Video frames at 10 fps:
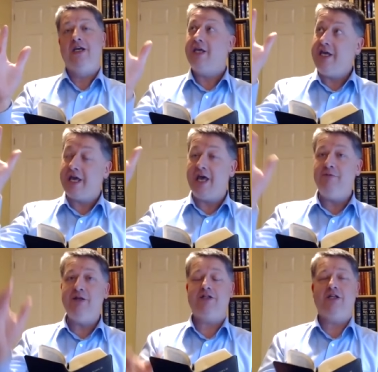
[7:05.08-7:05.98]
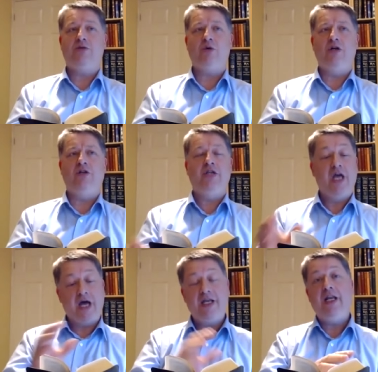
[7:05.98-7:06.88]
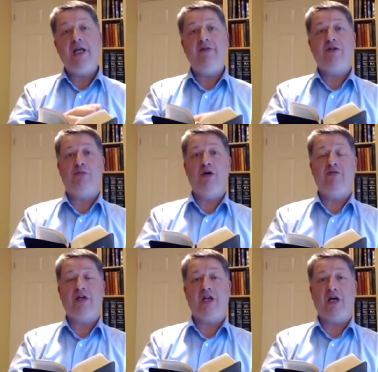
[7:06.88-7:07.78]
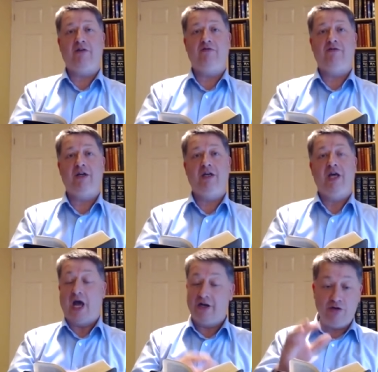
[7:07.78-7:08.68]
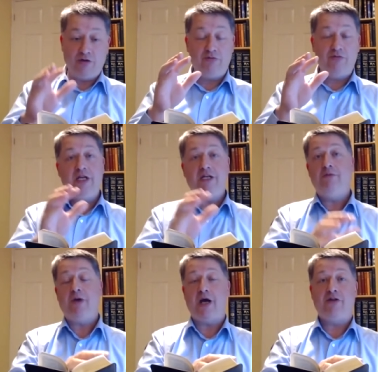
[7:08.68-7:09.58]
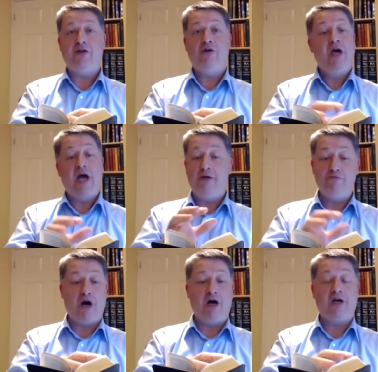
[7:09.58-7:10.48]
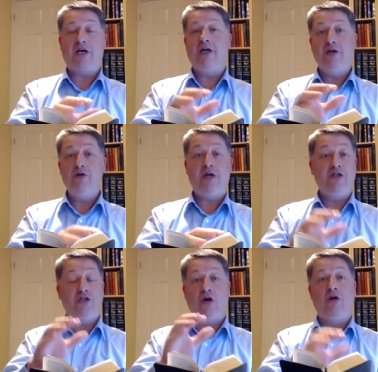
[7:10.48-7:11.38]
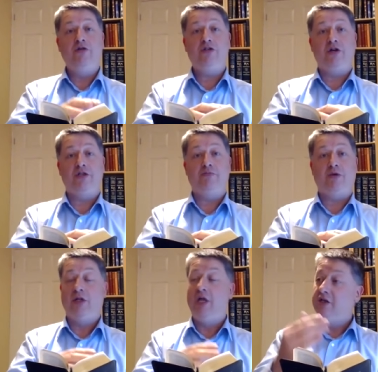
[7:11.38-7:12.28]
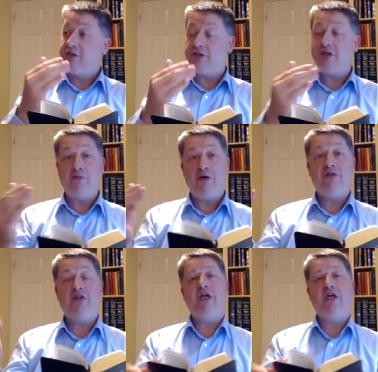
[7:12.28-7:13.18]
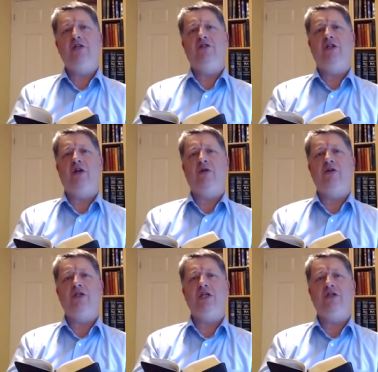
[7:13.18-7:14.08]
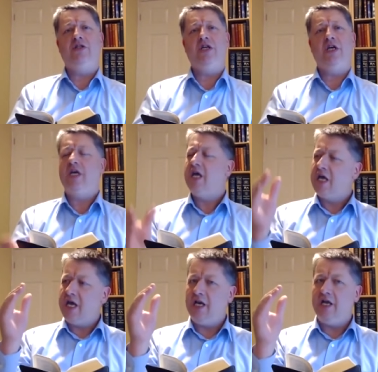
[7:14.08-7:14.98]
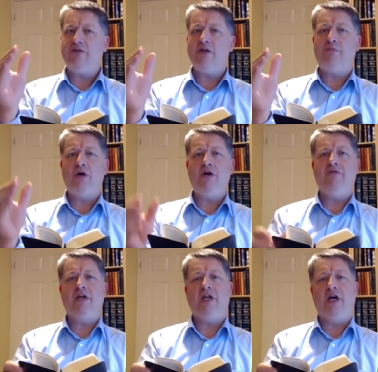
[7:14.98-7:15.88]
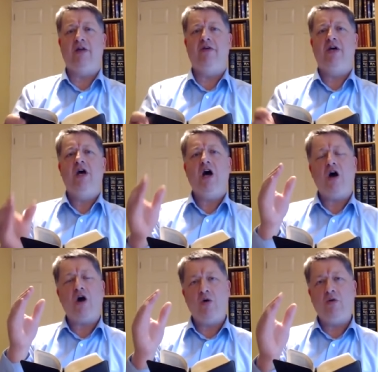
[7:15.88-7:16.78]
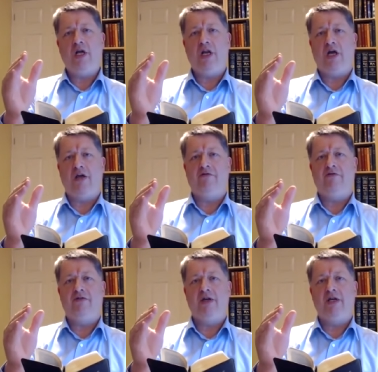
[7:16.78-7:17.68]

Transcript: He came into this world and he lived a perfect life. And you can read in Matthew and Mark and Luke and John's gospel some of the things that the Lord Jesus did. He lived a perfect life, a holy life.